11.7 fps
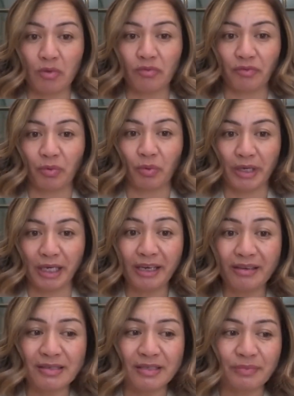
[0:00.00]
over 4
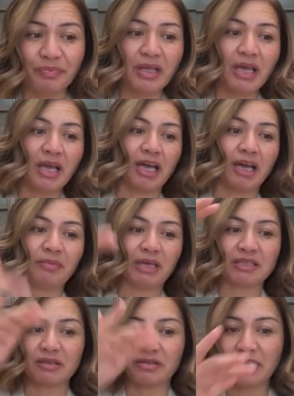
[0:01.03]
years.
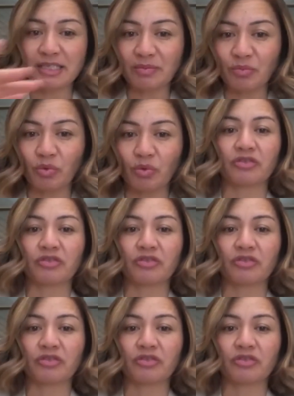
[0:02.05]
And so that's